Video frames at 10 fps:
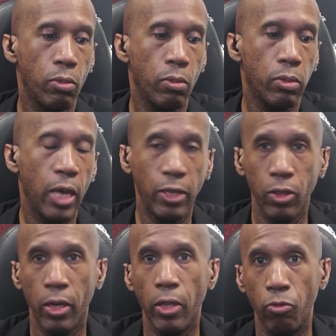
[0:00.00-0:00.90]
got
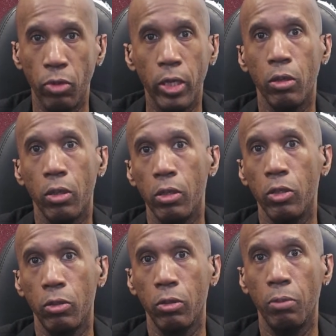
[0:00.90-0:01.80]
together and really caused
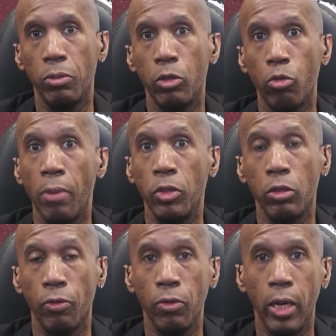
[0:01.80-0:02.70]
some disruptions
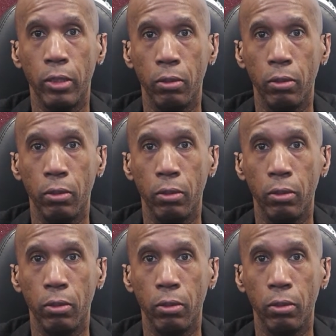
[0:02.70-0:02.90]
of what?